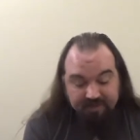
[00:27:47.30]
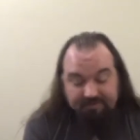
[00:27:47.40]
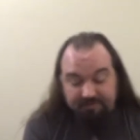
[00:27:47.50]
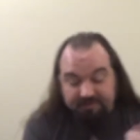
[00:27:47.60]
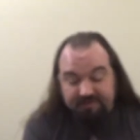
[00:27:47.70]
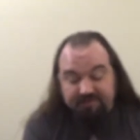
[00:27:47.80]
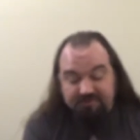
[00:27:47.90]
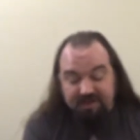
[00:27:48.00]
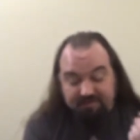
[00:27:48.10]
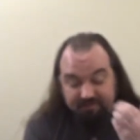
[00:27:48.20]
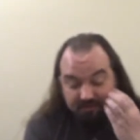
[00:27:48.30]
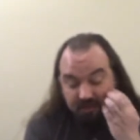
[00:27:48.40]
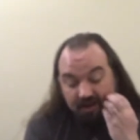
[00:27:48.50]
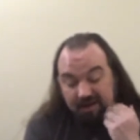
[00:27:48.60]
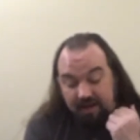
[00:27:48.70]
So the six Chases
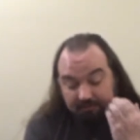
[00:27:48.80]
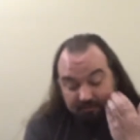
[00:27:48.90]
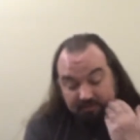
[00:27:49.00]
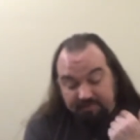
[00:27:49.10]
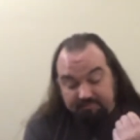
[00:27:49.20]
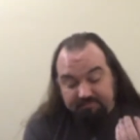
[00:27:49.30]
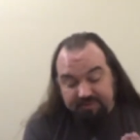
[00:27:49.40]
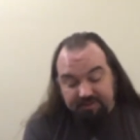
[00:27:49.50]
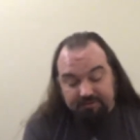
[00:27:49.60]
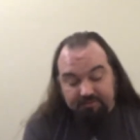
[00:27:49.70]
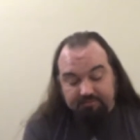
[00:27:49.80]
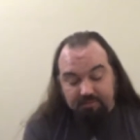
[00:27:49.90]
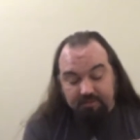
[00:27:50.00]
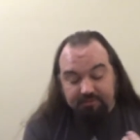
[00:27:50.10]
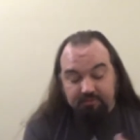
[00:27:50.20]
that I, I would be
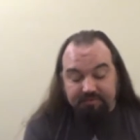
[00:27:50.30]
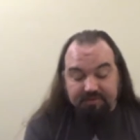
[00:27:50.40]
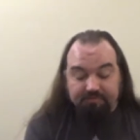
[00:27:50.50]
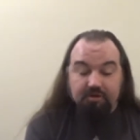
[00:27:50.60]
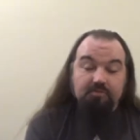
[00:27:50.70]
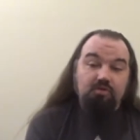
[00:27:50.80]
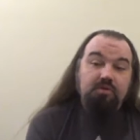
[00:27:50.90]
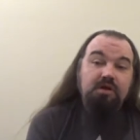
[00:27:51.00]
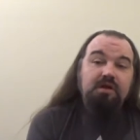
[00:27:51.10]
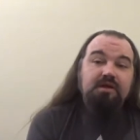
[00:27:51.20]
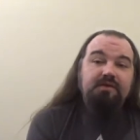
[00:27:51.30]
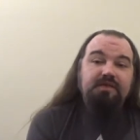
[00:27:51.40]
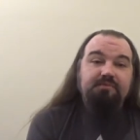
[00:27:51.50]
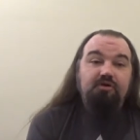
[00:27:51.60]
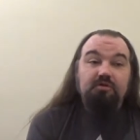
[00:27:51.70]
proposing would be the Protomorph
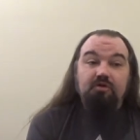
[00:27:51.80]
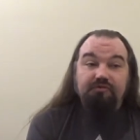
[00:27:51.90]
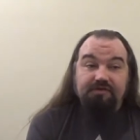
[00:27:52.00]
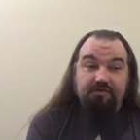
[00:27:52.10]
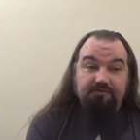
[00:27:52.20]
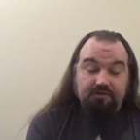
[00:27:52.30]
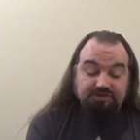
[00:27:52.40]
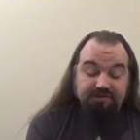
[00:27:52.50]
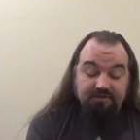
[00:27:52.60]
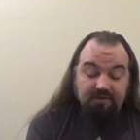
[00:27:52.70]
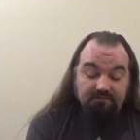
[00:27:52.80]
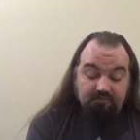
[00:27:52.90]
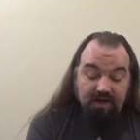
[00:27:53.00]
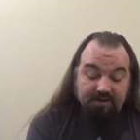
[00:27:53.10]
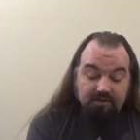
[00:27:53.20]
the Protomorphosis versions of
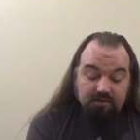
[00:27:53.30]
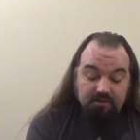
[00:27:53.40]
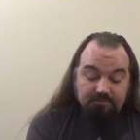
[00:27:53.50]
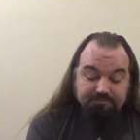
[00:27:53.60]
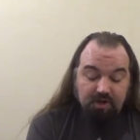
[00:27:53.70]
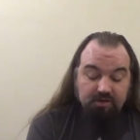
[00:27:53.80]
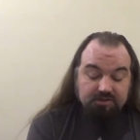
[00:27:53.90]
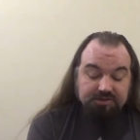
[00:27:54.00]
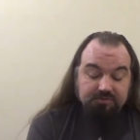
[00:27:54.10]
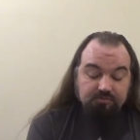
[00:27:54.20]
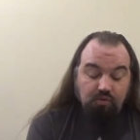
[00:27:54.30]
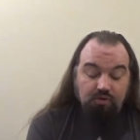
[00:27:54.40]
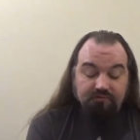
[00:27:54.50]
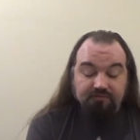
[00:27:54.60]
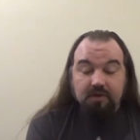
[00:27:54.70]
Riker, Barclay,
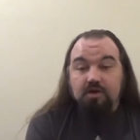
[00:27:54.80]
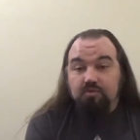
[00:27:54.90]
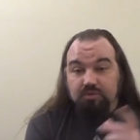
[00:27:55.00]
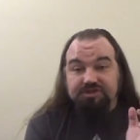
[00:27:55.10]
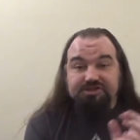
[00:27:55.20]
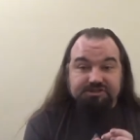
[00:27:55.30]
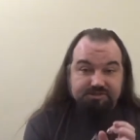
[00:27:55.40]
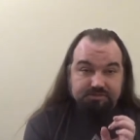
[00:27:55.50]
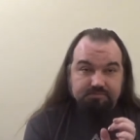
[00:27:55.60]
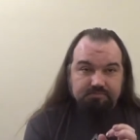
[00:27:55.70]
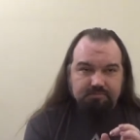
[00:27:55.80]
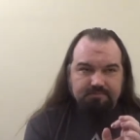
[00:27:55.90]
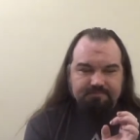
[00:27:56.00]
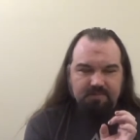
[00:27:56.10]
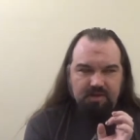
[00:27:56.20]
Worf, which
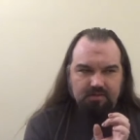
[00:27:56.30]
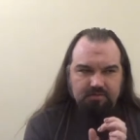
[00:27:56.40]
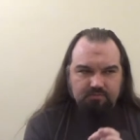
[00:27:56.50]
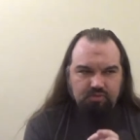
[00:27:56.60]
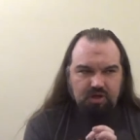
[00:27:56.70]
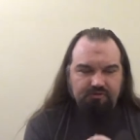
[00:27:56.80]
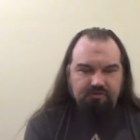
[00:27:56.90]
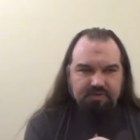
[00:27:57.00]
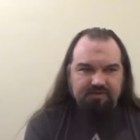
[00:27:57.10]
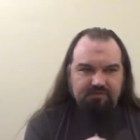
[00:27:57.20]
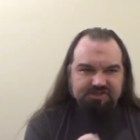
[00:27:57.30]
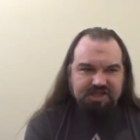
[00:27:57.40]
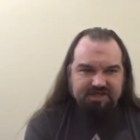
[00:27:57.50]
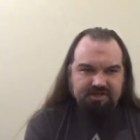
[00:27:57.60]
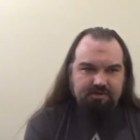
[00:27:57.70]
would also make for a
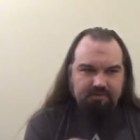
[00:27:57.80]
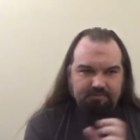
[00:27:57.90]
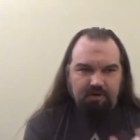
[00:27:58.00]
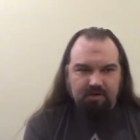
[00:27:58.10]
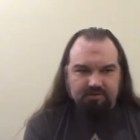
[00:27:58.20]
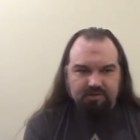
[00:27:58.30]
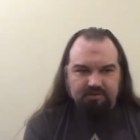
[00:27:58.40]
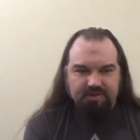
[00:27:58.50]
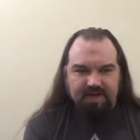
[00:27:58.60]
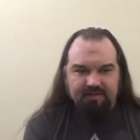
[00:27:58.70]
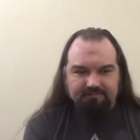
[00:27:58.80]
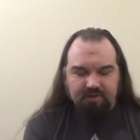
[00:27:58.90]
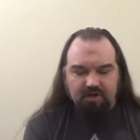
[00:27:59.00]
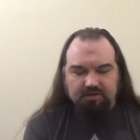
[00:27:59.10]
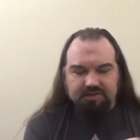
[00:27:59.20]
change on the, Bar on the dial of
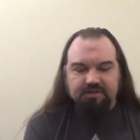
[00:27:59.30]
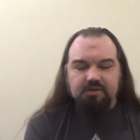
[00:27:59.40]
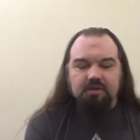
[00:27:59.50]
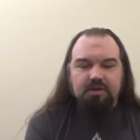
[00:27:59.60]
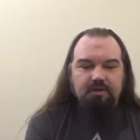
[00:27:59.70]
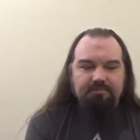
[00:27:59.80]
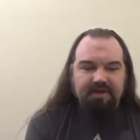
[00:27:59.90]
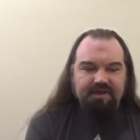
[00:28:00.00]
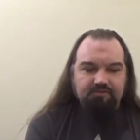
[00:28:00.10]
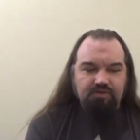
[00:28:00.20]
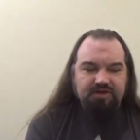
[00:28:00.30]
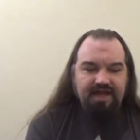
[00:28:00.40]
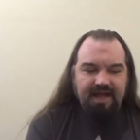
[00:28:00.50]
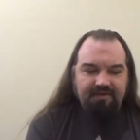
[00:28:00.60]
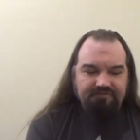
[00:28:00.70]
Barclay, but he wouldn't
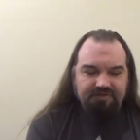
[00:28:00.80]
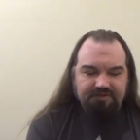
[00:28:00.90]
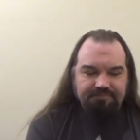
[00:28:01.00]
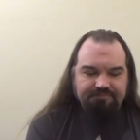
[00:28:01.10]
have the